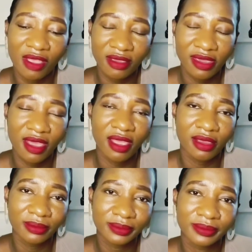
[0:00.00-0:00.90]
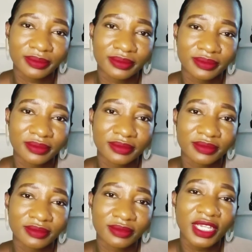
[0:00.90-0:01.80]
Yeah.
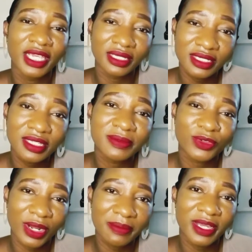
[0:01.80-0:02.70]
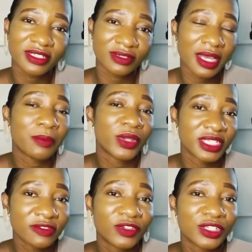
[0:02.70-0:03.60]
Hit the subscribe button. I'm
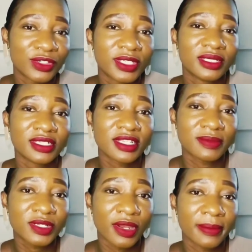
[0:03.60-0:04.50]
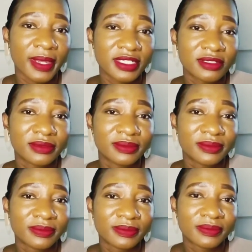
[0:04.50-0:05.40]
waiting for you to hit the subscribe button.
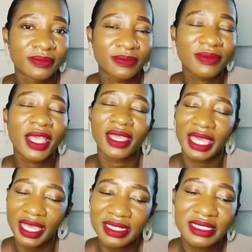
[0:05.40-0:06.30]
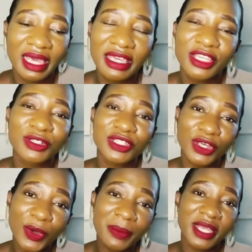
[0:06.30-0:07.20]
Yes, thank you
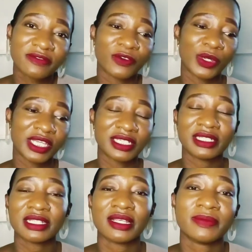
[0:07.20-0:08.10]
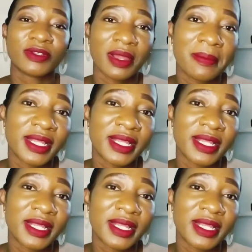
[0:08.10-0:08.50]
so much for hitting the subscribe